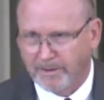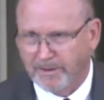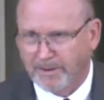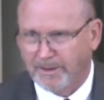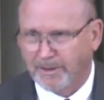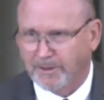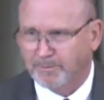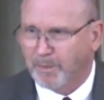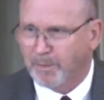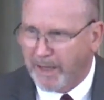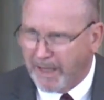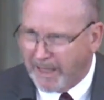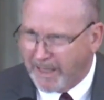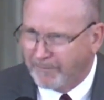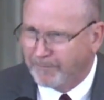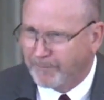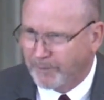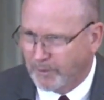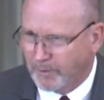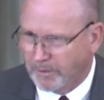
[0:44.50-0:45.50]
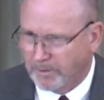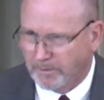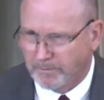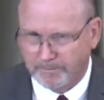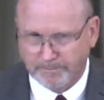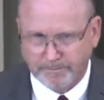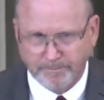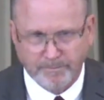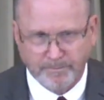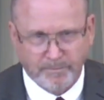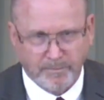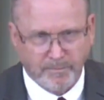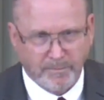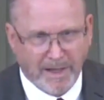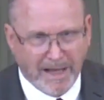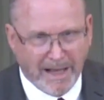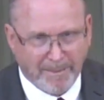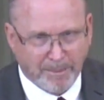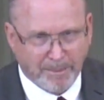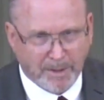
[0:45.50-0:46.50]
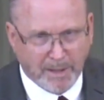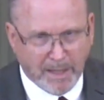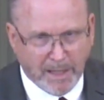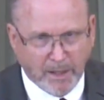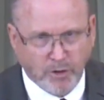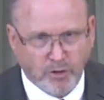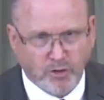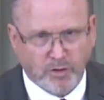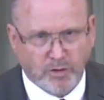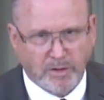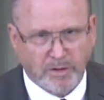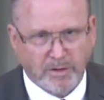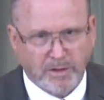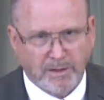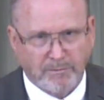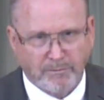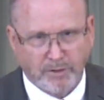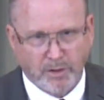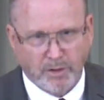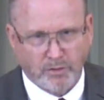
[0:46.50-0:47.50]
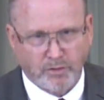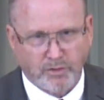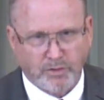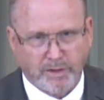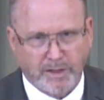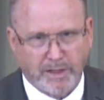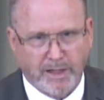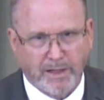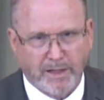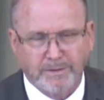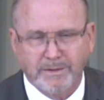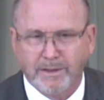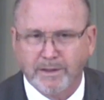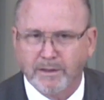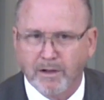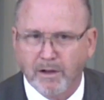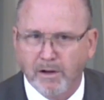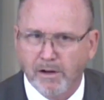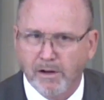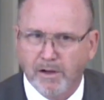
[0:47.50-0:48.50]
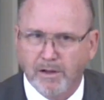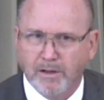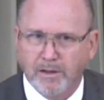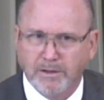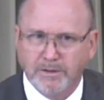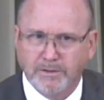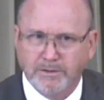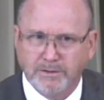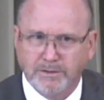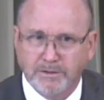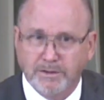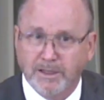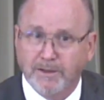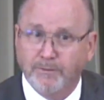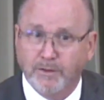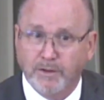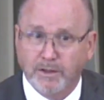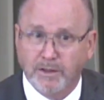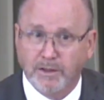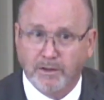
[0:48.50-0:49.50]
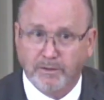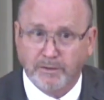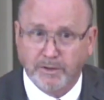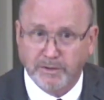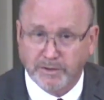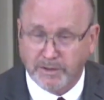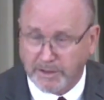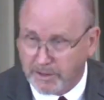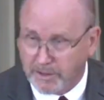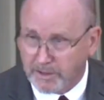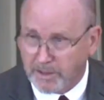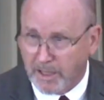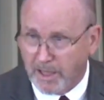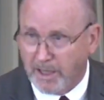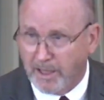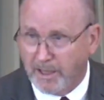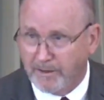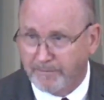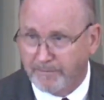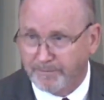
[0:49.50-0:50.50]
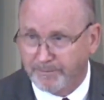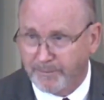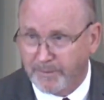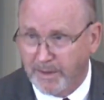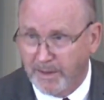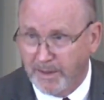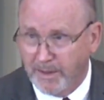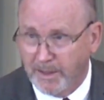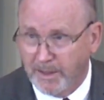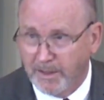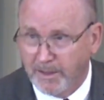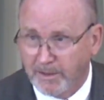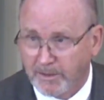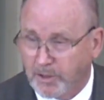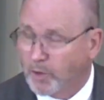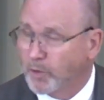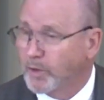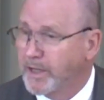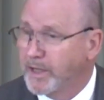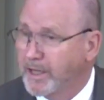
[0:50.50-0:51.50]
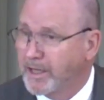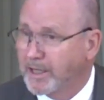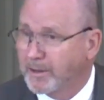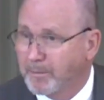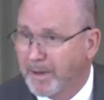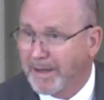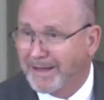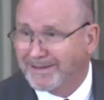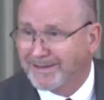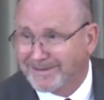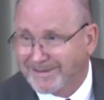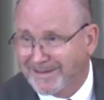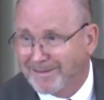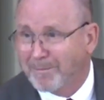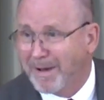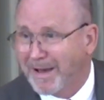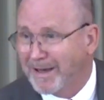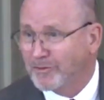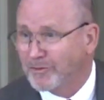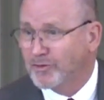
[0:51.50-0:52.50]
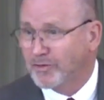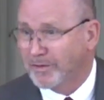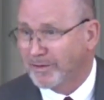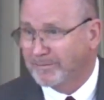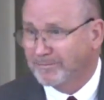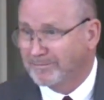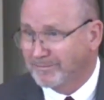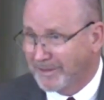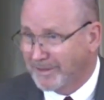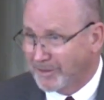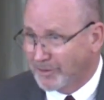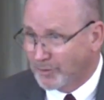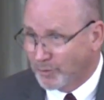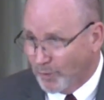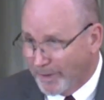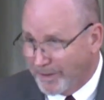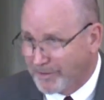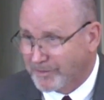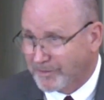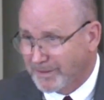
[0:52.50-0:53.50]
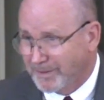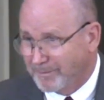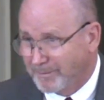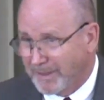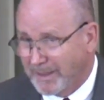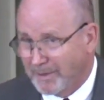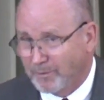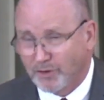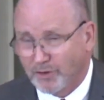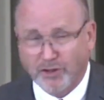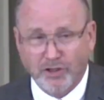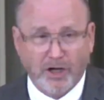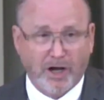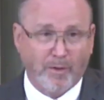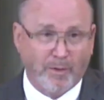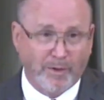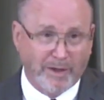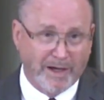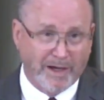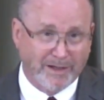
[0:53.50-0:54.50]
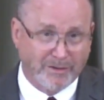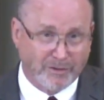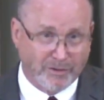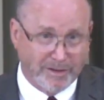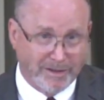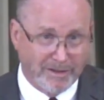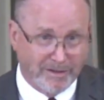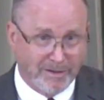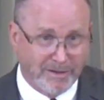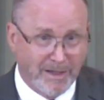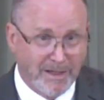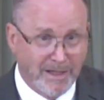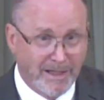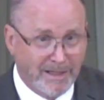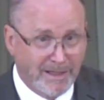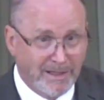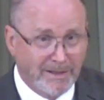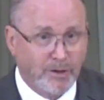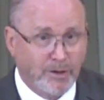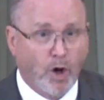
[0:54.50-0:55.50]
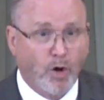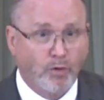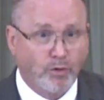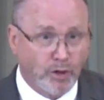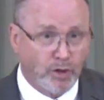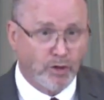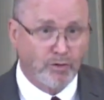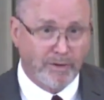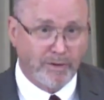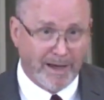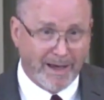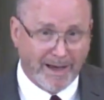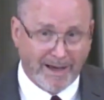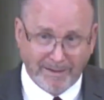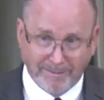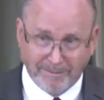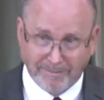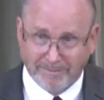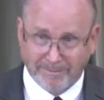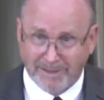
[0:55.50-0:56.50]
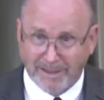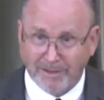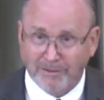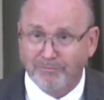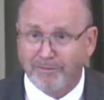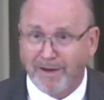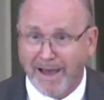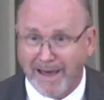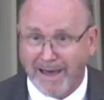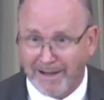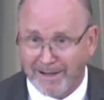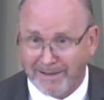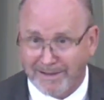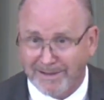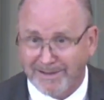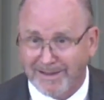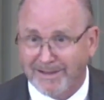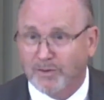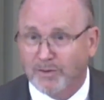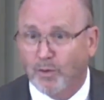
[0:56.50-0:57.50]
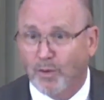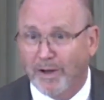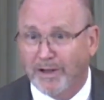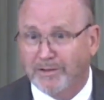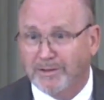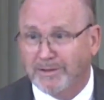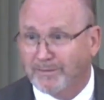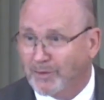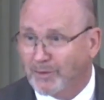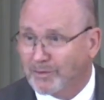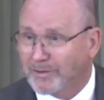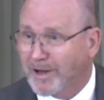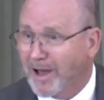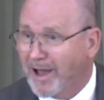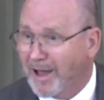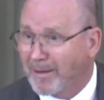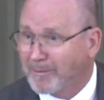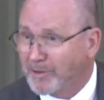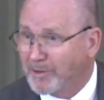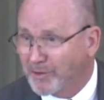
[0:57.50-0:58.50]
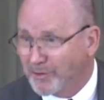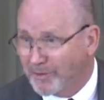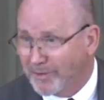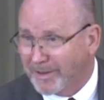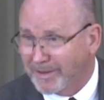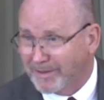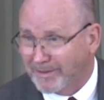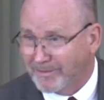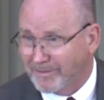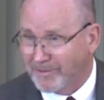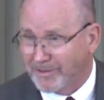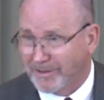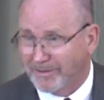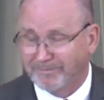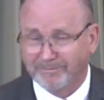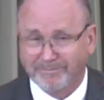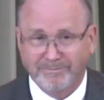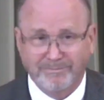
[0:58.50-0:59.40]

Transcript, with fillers: it's painful application of those things that cause difficulties in his life. So that he could make summation that his wisdom that he would share with us is don't do that that's vanity. That's a waste of your time and your energy.